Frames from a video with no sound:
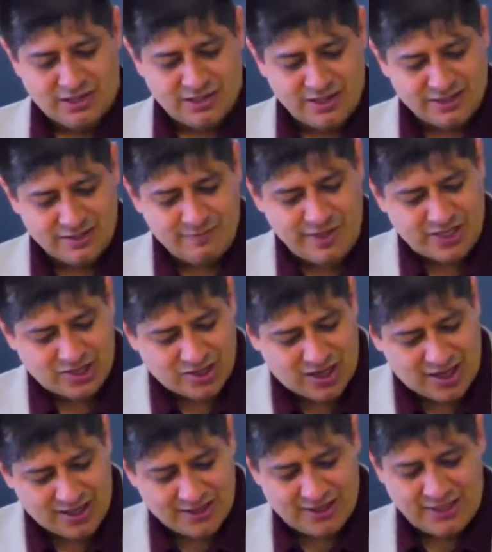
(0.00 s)
Let them be
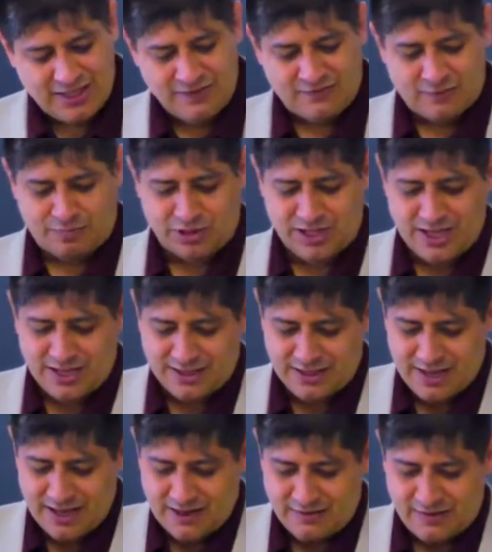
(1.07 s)
caught in the evil
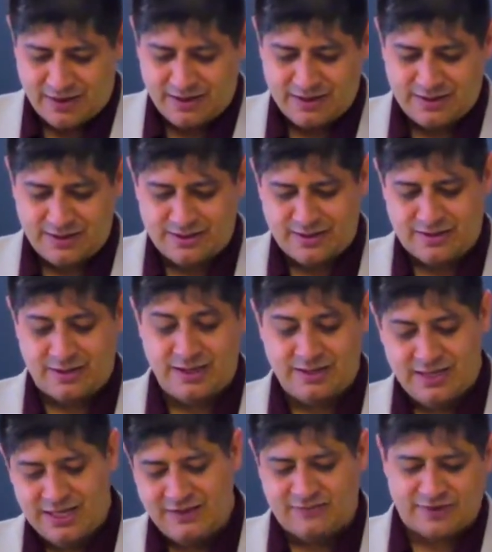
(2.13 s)
plan they, uh,
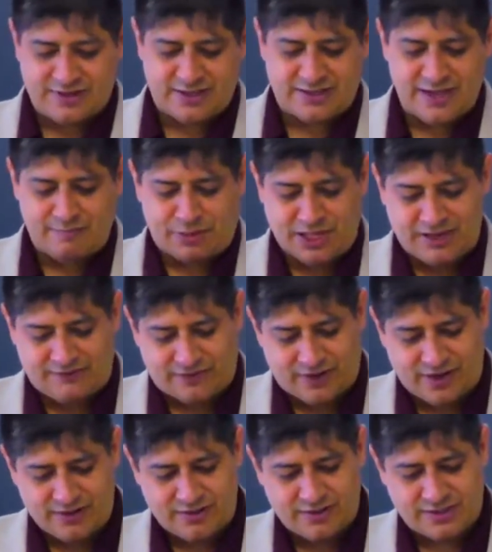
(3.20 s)
in the evil that they plan for
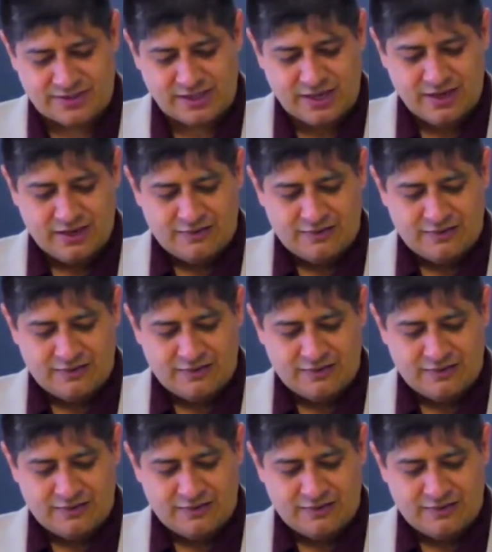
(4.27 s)
others.